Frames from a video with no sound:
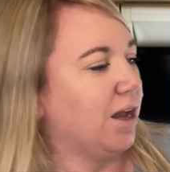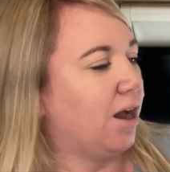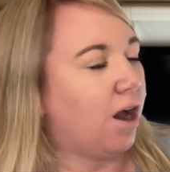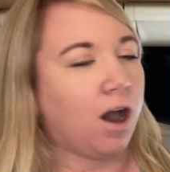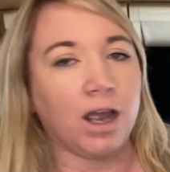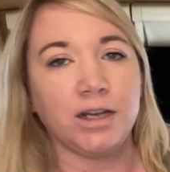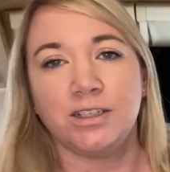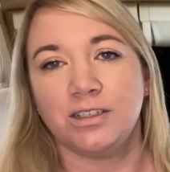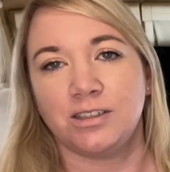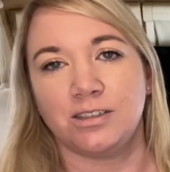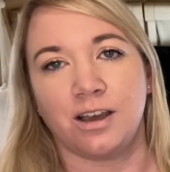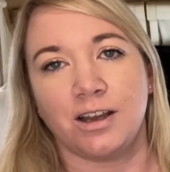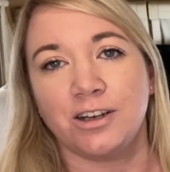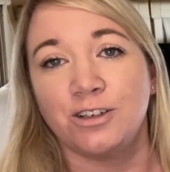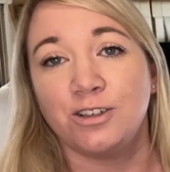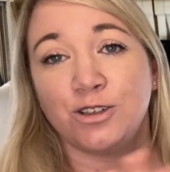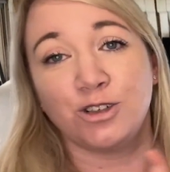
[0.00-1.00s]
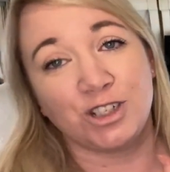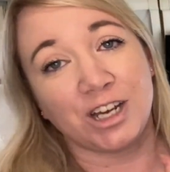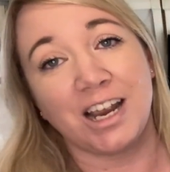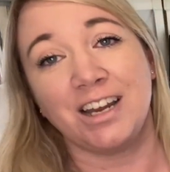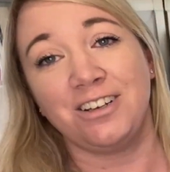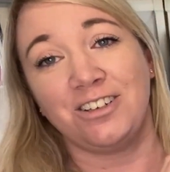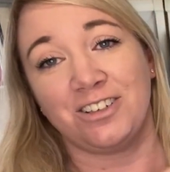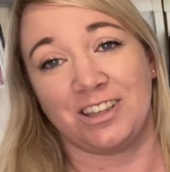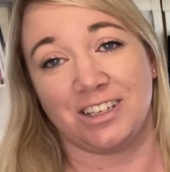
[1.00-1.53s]
I decided to
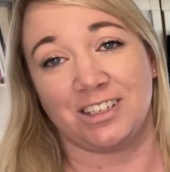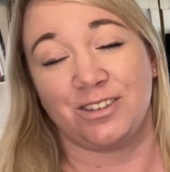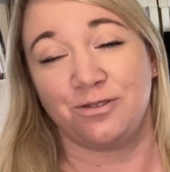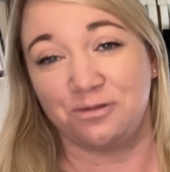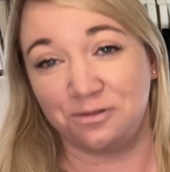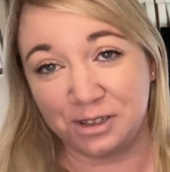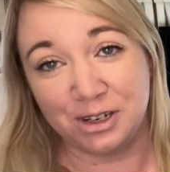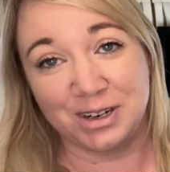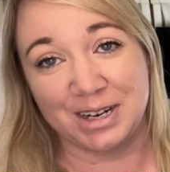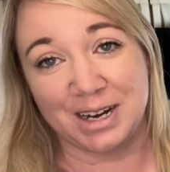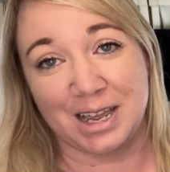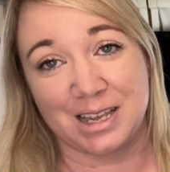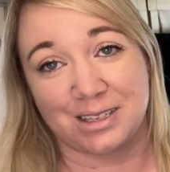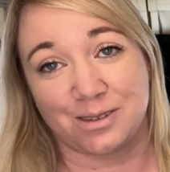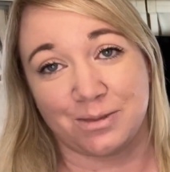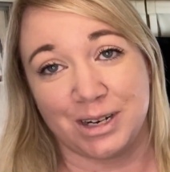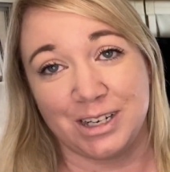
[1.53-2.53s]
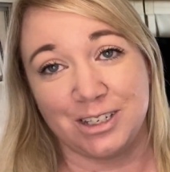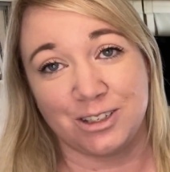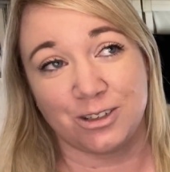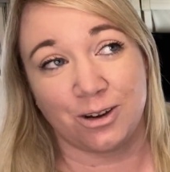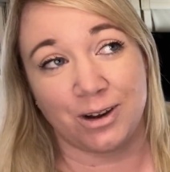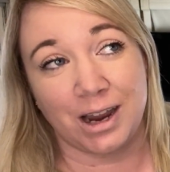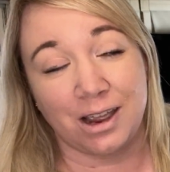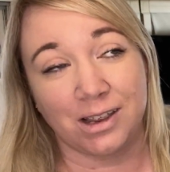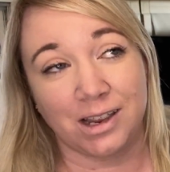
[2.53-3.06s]
change this very last minute. So
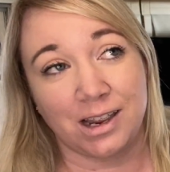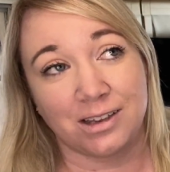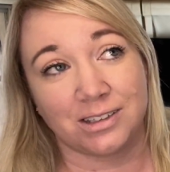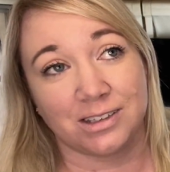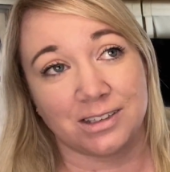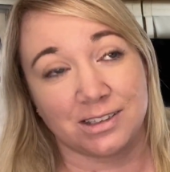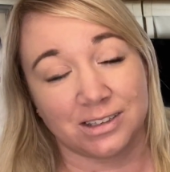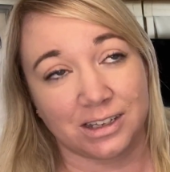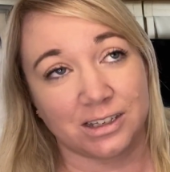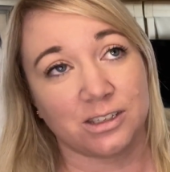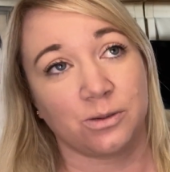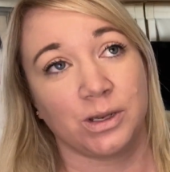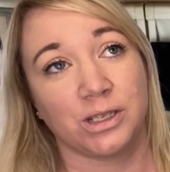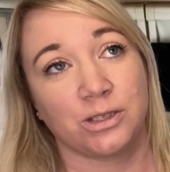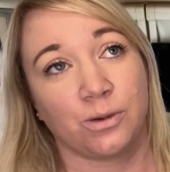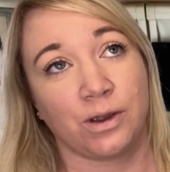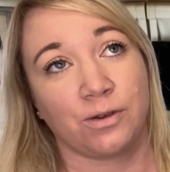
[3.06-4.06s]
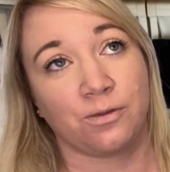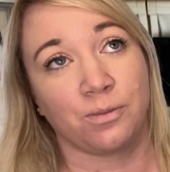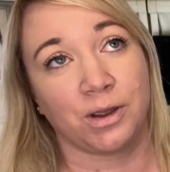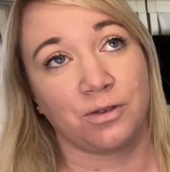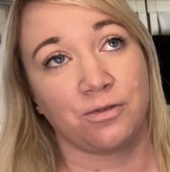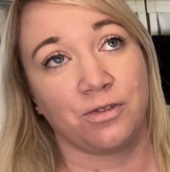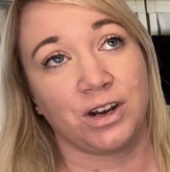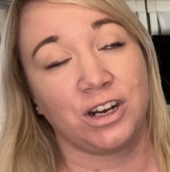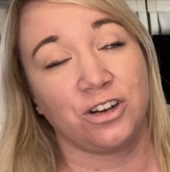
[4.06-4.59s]
our house is 6 weeks away from
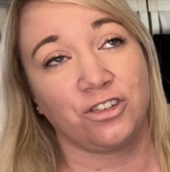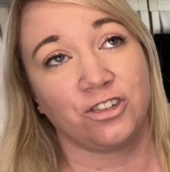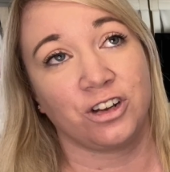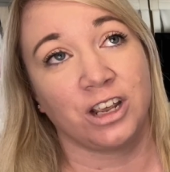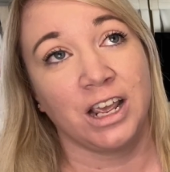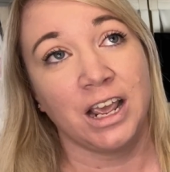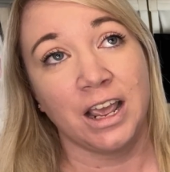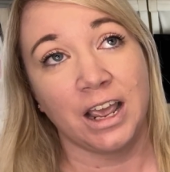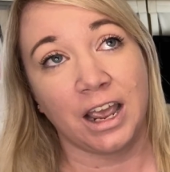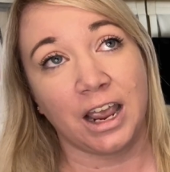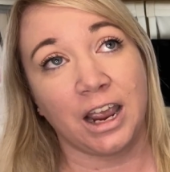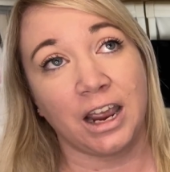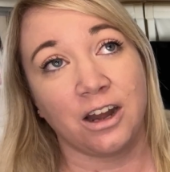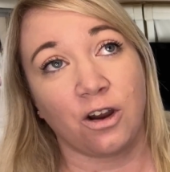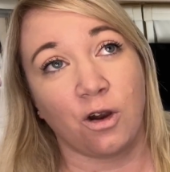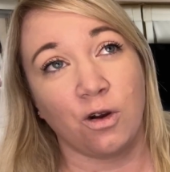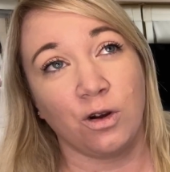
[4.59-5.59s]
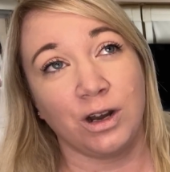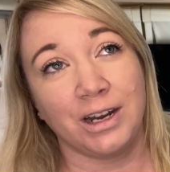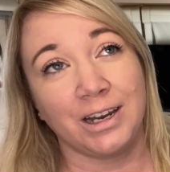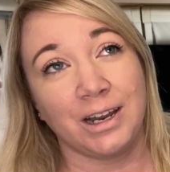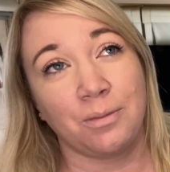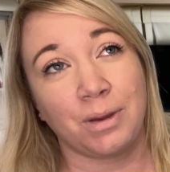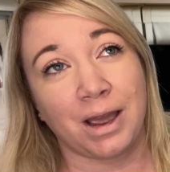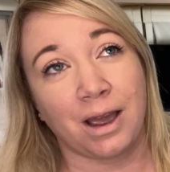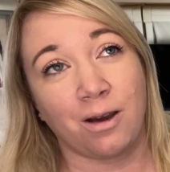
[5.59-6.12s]
being finished, and only
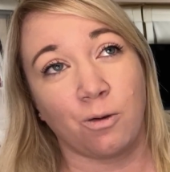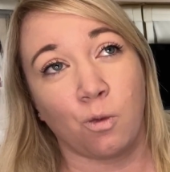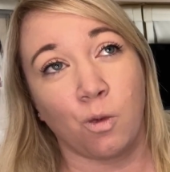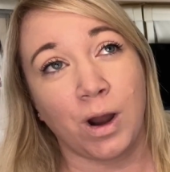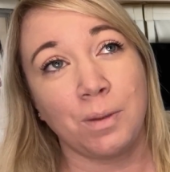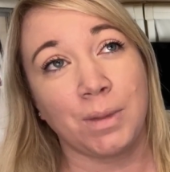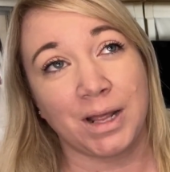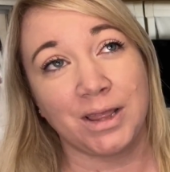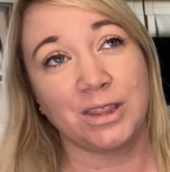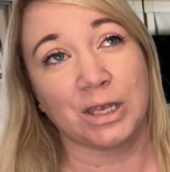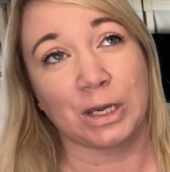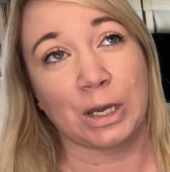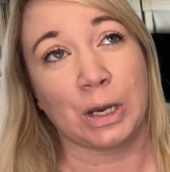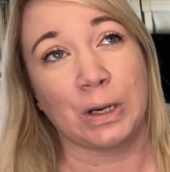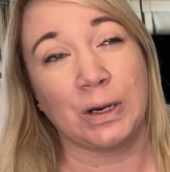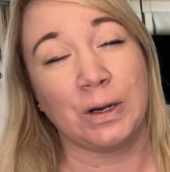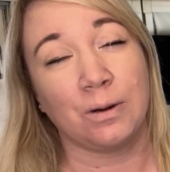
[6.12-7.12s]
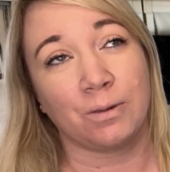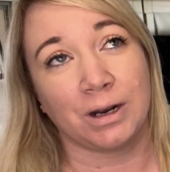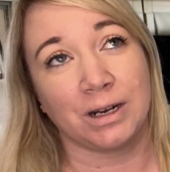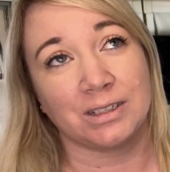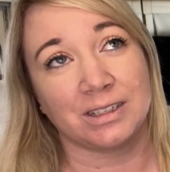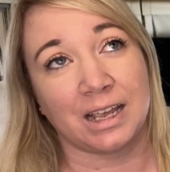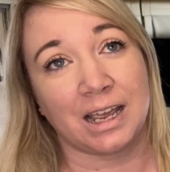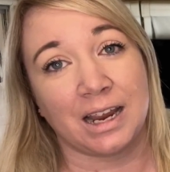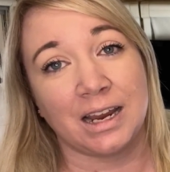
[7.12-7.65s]
about 1 month ago, I'm gonna
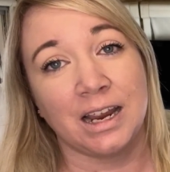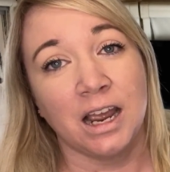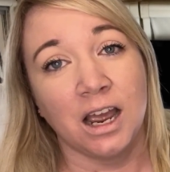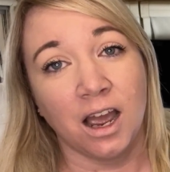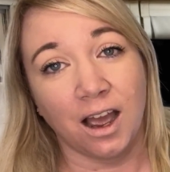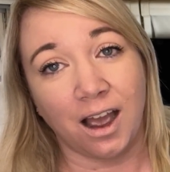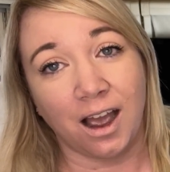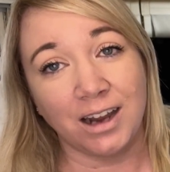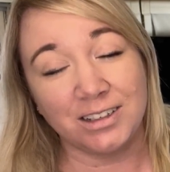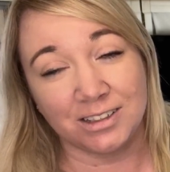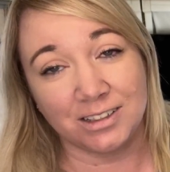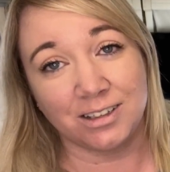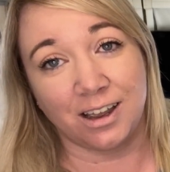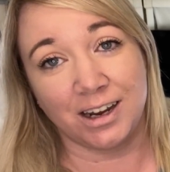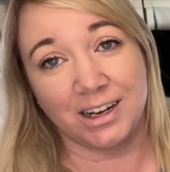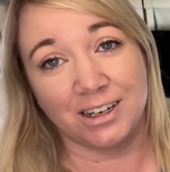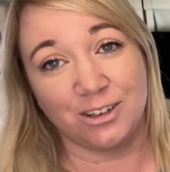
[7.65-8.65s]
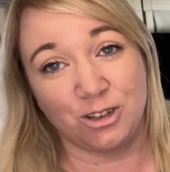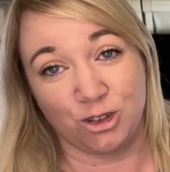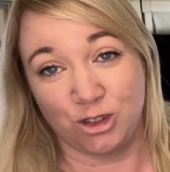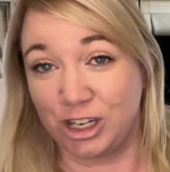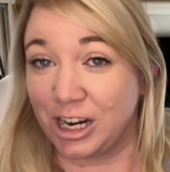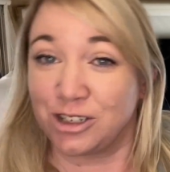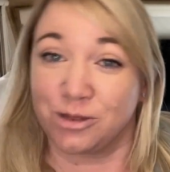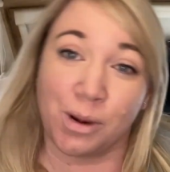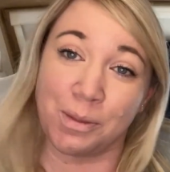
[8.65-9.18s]
say, I decided to
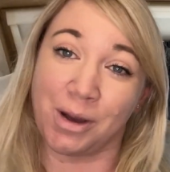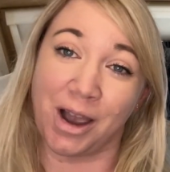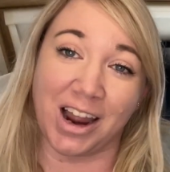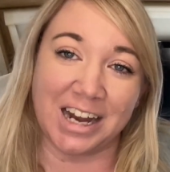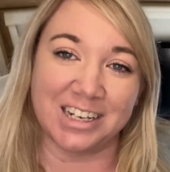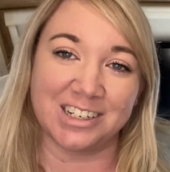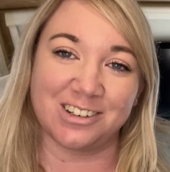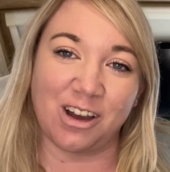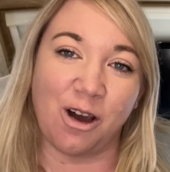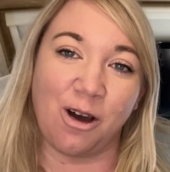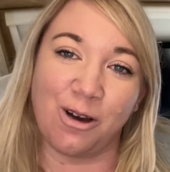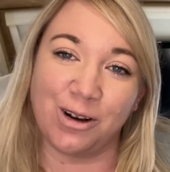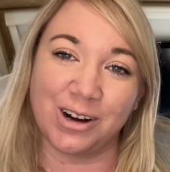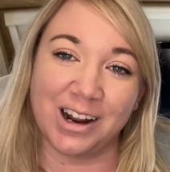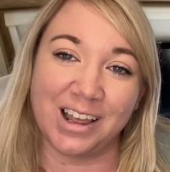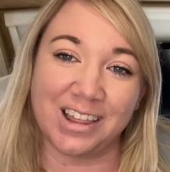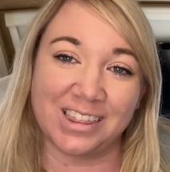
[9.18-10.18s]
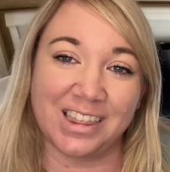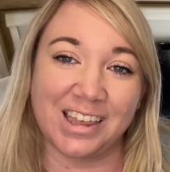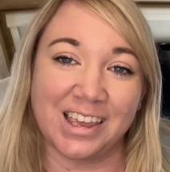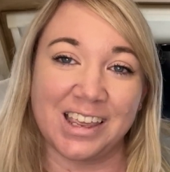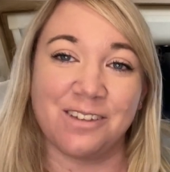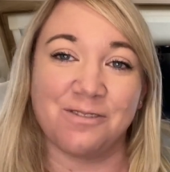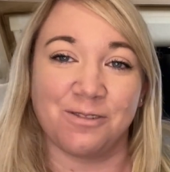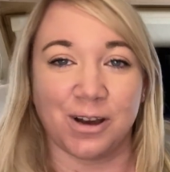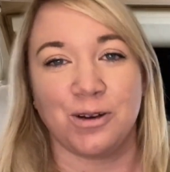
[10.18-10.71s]
change my mind on
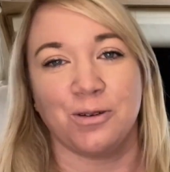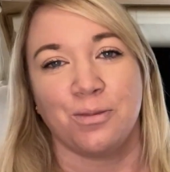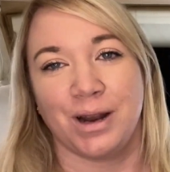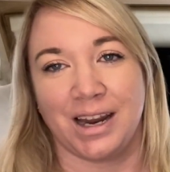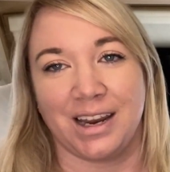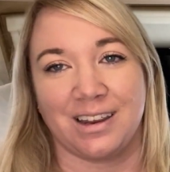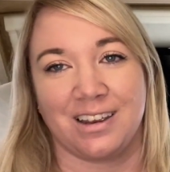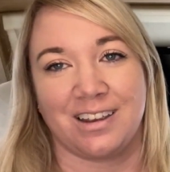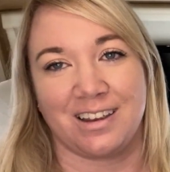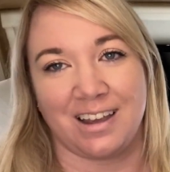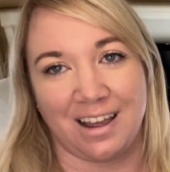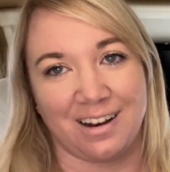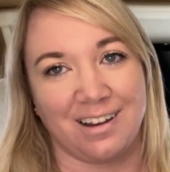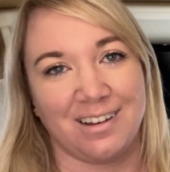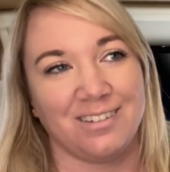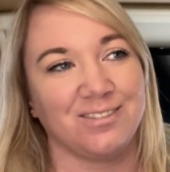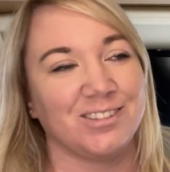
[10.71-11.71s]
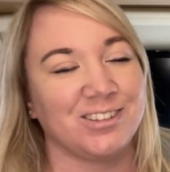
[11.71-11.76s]
the vinyl plank colour.